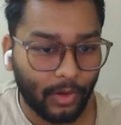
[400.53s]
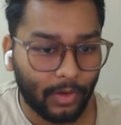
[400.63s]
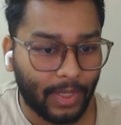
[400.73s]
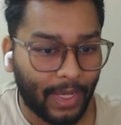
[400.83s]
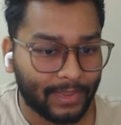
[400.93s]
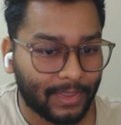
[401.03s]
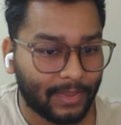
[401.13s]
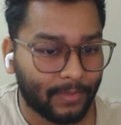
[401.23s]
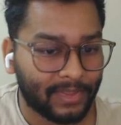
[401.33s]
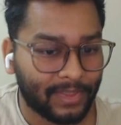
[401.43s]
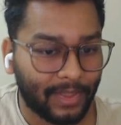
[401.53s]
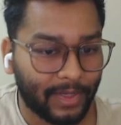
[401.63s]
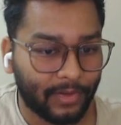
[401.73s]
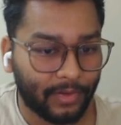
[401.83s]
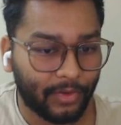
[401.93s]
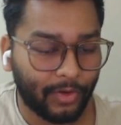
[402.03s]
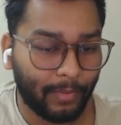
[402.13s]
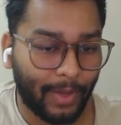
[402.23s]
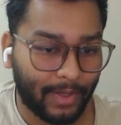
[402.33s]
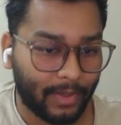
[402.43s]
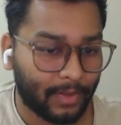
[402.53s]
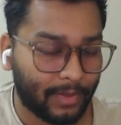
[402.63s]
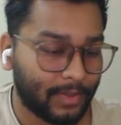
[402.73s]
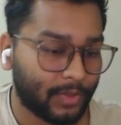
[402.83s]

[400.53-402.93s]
called IsaacSim selector.bat.